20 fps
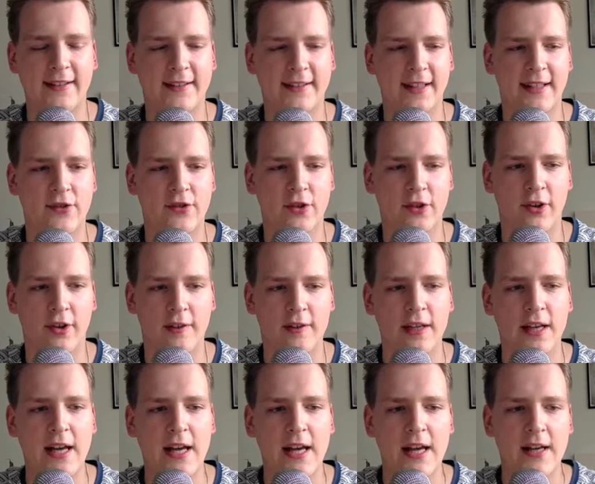
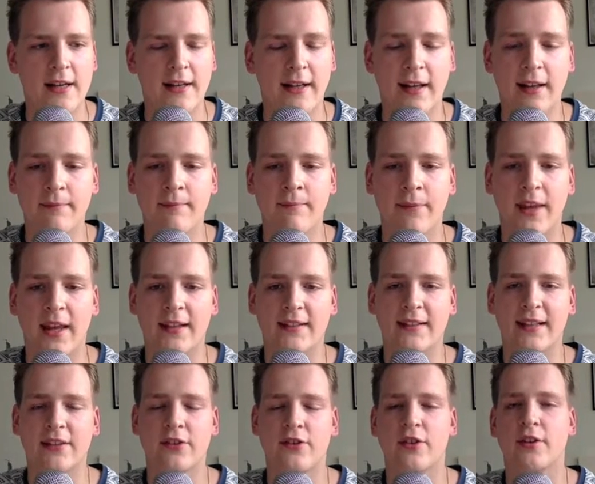central
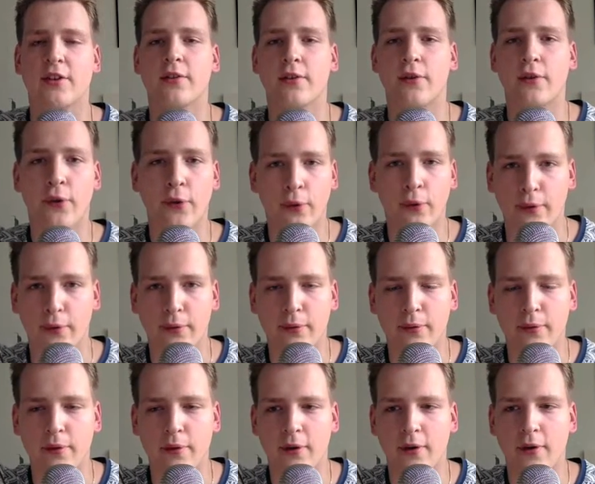guru
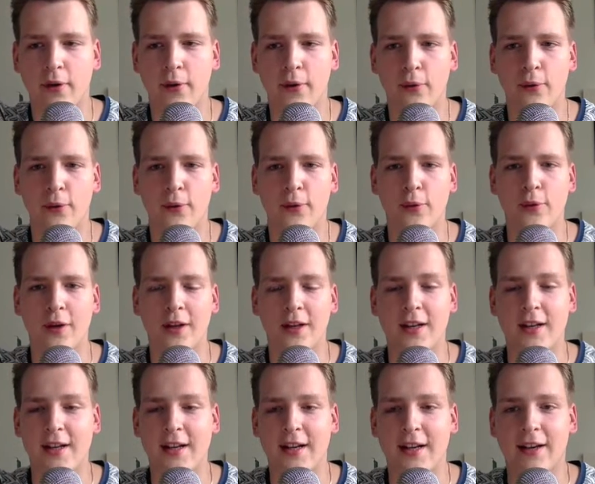who
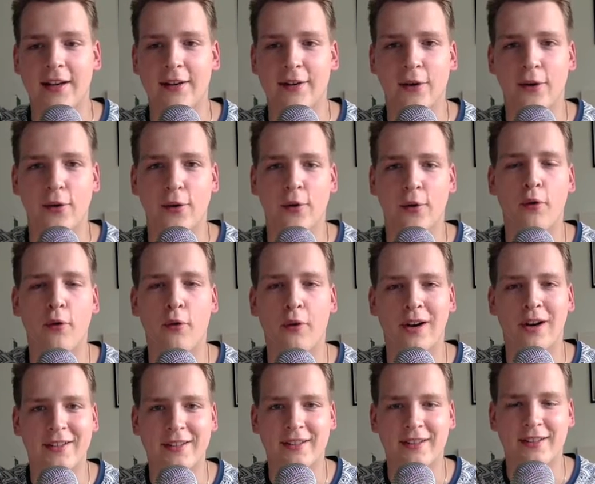
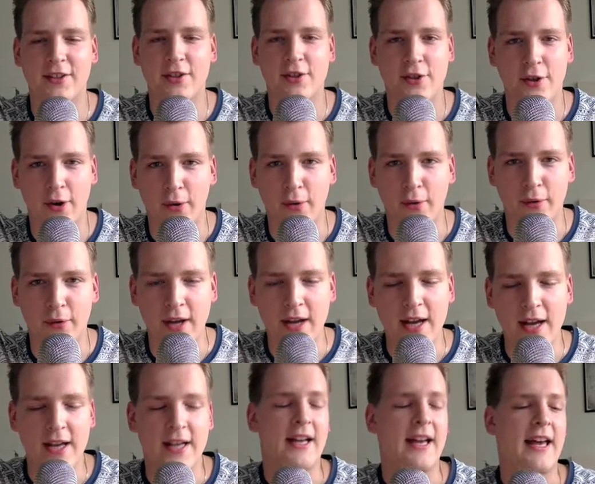runs the show.
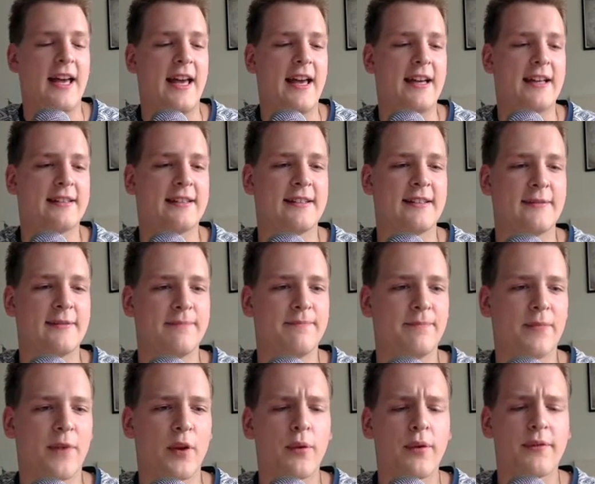And
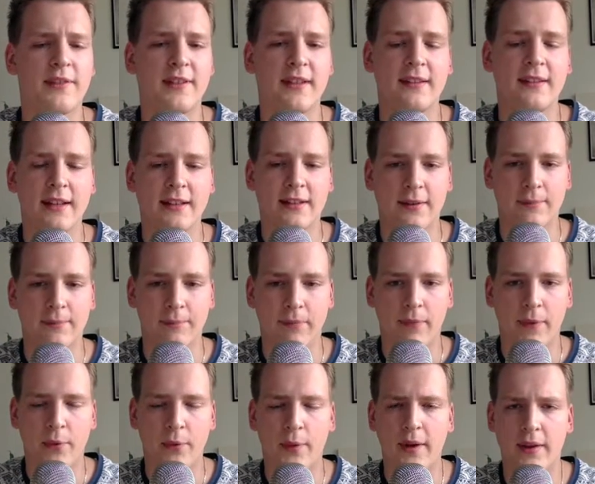we've seen that
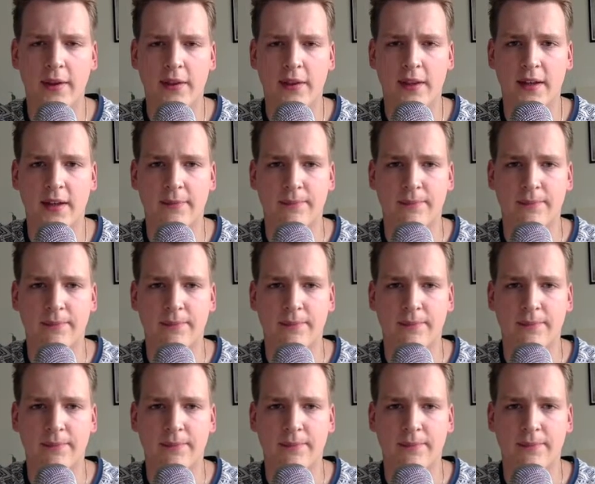with